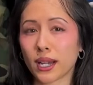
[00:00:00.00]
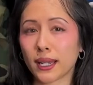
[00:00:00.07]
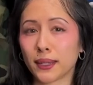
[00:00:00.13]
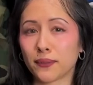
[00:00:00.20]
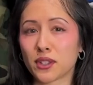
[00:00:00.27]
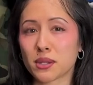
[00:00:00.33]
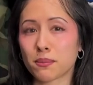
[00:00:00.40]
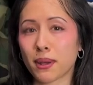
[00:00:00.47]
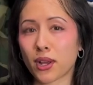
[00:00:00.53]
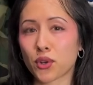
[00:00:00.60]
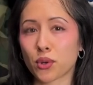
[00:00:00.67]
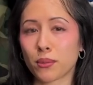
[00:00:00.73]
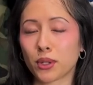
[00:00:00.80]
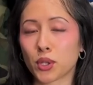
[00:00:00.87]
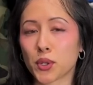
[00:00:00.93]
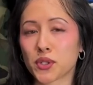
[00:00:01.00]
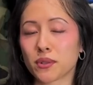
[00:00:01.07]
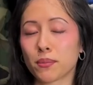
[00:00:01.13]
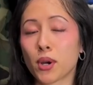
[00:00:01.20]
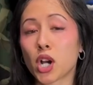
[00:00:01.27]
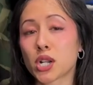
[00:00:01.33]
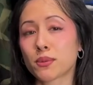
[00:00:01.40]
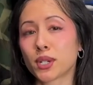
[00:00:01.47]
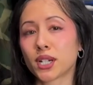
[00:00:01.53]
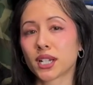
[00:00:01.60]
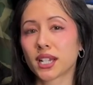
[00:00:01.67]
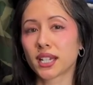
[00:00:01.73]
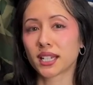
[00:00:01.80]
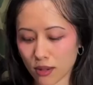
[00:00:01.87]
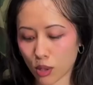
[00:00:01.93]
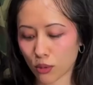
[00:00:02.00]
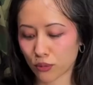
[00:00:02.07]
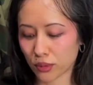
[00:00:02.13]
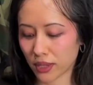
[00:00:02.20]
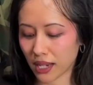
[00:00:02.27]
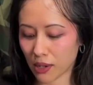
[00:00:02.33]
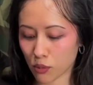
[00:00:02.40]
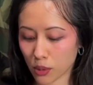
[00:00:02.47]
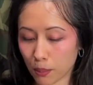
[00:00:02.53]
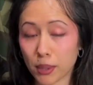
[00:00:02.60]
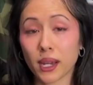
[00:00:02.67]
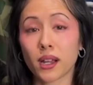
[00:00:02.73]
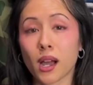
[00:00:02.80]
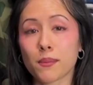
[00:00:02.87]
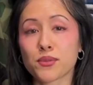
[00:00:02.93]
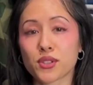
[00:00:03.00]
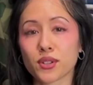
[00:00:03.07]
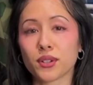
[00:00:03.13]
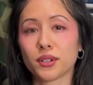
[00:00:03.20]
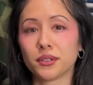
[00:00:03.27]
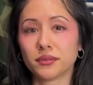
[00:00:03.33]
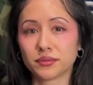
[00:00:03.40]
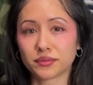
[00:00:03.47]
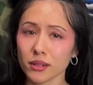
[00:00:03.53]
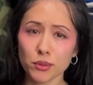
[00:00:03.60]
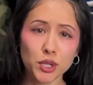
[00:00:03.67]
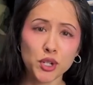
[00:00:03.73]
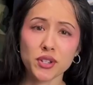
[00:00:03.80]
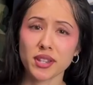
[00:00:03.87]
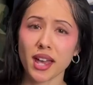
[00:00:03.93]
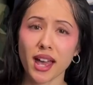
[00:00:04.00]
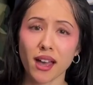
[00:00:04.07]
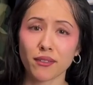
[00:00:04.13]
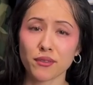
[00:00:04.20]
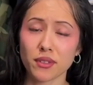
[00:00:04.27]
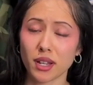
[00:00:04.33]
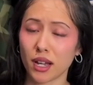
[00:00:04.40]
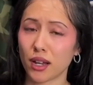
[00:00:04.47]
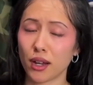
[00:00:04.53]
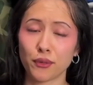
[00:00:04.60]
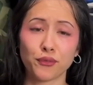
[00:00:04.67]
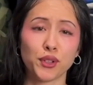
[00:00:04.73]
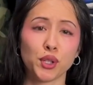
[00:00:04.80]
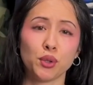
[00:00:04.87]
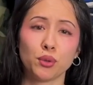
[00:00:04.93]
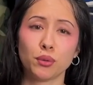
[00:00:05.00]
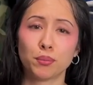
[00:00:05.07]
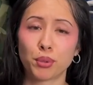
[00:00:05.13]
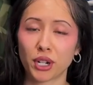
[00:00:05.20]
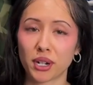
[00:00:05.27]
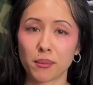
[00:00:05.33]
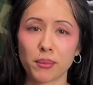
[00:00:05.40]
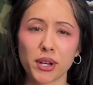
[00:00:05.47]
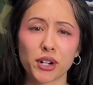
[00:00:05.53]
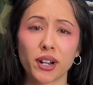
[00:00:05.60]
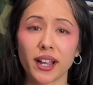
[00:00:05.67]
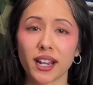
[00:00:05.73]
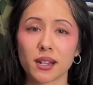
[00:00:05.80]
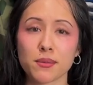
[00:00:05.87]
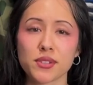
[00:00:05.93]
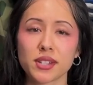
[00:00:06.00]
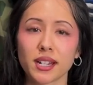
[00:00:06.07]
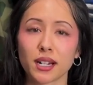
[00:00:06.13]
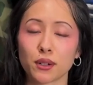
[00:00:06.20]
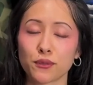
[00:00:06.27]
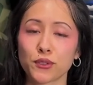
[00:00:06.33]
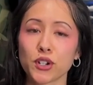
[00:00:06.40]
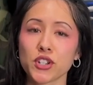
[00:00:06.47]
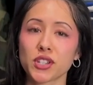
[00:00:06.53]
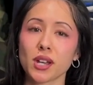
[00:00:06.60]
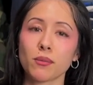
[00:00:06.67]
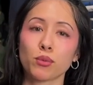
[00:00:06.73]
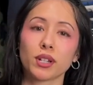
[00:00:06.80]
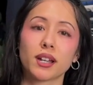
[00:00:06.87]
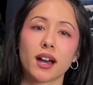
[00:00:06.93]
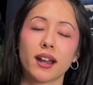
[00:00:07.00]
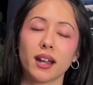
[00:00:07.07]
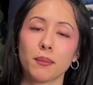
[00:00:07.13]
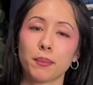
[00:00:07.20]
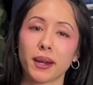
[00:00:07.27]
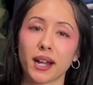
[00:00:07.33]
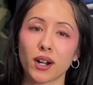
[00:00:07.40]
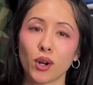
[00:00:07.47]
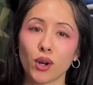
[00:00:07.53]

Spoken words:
end of the spectrum in terms of Poshmark. Hopefully it will pick up soon. We just have a few bread and butter items here. First up, we got a pair